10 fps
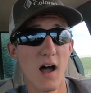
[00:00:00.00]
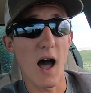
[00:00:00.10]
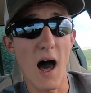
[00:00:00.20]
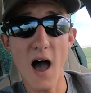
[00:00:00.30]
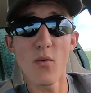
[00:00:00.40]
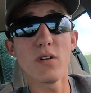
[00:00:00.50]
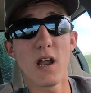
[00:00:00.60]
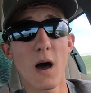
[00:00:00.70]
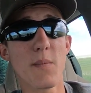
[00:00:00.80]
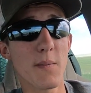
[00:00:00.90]
I would
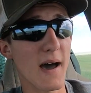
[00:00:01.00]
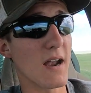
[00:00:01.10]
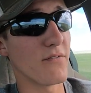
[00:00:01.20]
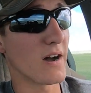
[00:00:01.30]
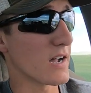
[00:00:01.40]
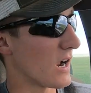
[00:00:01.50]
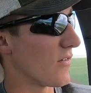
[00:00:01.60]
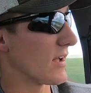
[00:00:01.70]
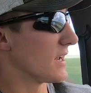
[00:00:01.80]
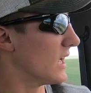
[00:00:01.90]
not be mad if I got
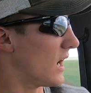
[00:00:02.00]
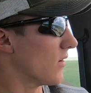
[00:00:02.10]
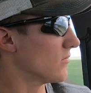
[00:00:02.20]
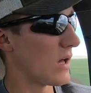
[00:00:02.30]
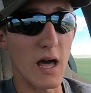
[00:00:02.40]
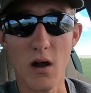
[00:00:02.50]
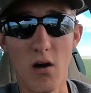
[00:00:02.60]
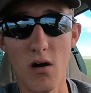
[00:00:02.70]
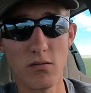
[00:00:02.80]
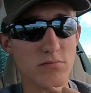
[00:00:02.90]
rained out at
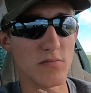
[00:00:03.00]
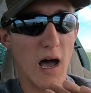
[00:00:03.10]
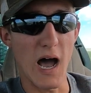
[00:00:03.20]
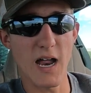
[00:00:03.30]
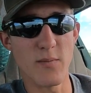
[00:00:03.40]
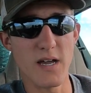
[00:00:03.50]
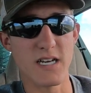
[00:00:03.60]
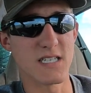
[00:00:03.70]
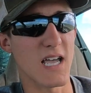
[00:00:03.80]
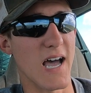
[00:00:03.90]
all. I'd be
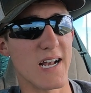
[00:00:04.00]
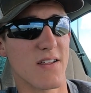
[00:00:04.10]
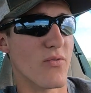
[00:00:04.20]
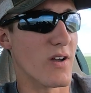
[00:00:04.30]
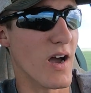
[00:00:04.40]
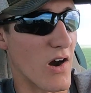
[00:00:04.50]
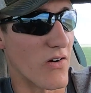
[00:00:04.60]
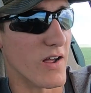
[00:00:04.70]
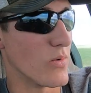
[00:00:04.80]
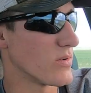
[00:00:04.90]
ecstatic if we got
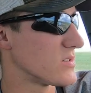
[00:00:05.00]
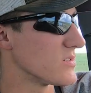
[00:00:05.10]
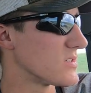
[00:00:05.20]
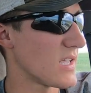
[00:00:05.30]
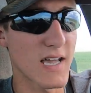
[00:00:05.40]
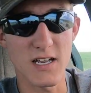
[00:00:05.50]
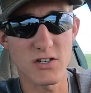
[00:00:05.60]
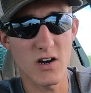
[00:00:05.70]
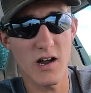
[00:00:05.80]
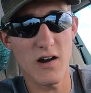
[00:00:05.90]
rain. We're so stinking
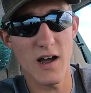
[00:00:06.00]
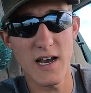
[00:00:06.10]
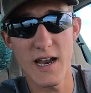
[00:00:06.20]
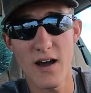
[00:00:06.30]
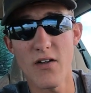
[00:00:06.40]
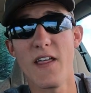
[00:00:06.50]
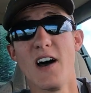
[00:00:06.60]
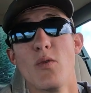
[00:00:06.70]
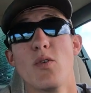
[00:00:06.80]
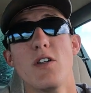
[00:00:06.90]
dry right now,
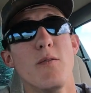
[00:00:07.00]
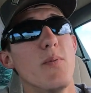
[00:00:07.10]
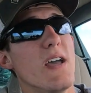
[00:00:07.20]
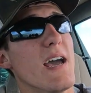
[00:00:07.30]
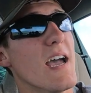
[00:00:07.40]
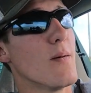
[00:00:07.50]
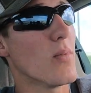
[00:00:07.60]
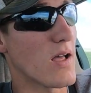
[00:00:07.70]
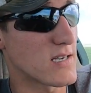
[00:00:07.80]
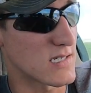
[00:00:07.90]
that would be a
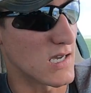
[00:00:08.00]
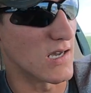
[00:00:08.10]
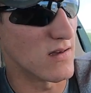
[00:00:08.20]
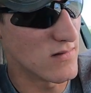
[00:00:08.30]
blessing.